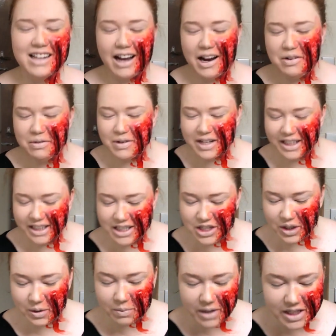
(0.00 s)
I really
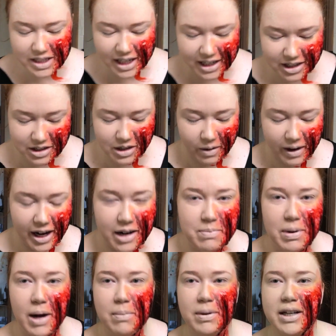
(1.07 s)
do wish I could go out
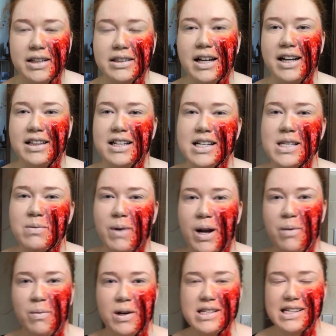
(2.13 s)
in public like this
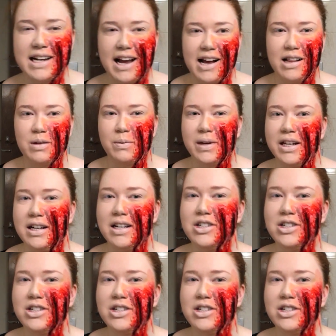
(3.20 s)
when it wasn't Halloween